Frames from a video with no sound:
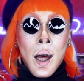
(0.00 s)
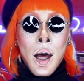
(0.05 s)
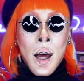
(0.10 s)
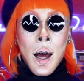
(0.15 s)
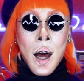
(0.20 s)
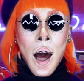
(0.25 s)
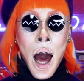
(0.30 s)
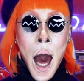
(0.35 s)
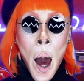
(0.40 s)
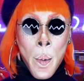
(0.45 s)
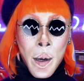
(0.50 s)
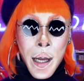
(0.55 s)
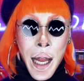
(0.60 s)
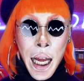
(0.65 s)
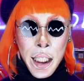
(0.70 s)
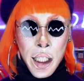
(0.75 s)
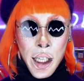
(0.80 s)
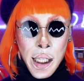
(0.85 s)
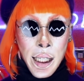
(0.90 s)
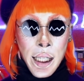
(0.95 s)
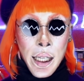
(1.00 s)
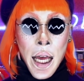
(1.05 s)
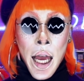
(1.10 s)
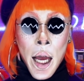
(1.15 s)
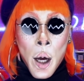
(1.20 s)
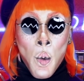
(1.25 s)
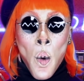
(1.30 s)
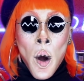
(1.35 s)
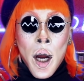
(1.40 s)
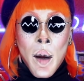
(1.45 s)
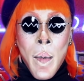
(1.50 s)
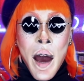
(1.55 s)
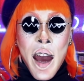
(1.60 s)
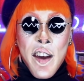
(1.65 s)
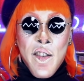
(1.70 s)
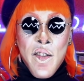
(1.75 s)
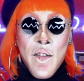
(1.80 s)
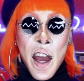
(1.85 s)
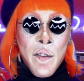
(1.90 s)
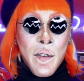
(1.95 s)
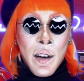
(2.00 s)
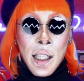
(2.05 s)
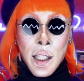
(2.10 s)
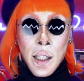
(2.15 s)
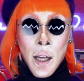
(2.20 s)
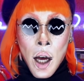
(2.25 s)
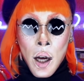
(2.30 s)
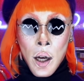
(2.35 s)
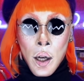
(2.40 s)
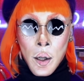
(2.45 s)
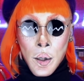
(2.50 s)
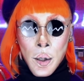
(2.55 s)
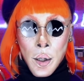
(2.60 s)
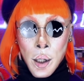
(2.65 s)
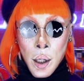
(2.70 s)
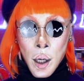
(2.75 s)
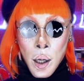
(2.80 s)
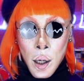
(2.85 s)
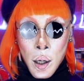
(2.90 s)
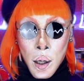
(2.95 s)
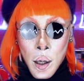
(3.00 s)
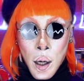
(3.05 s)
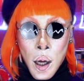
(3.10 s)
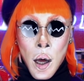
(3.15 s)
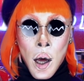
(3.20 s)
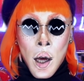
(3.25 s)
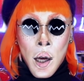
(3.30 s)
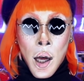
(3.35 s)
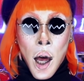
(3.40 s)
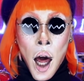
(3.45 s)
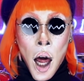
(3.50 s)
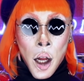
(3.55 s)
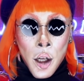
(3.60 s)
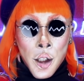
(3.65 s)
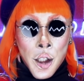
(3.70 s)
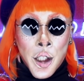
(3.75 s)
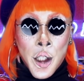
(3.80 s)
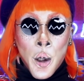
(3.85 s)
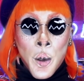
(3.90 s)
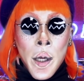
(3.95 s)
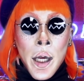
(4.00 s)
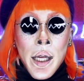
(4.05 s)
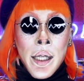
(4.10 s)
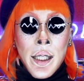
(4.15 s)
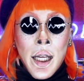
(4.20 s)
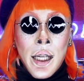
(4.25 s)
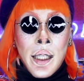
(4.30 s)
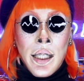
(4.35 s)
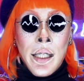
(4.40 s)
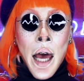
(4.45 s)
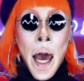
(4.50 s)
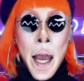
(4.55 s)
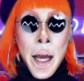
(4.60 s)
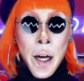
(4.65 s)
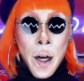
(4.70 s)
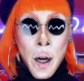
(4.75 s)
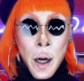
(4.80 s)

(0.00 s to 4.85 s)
I would like to sing one of my favorite songs called Judy's Diner.